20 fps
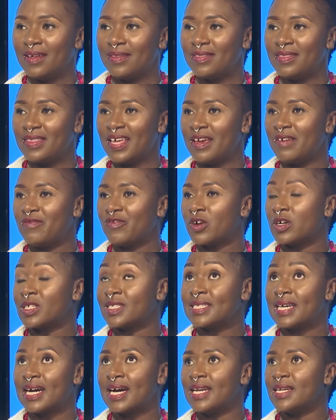They've
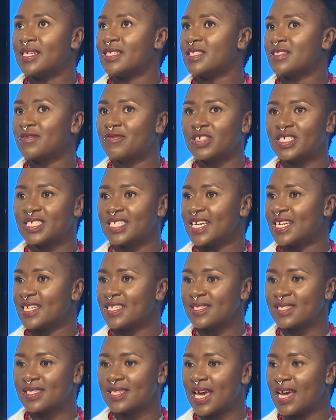got talents for
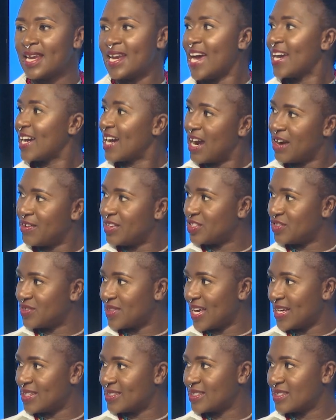days, and I encourage
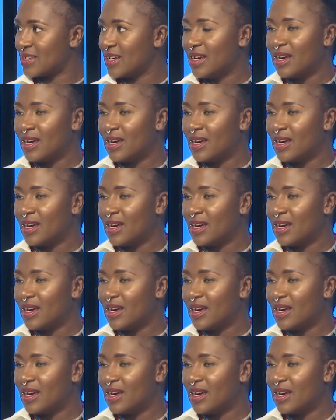that.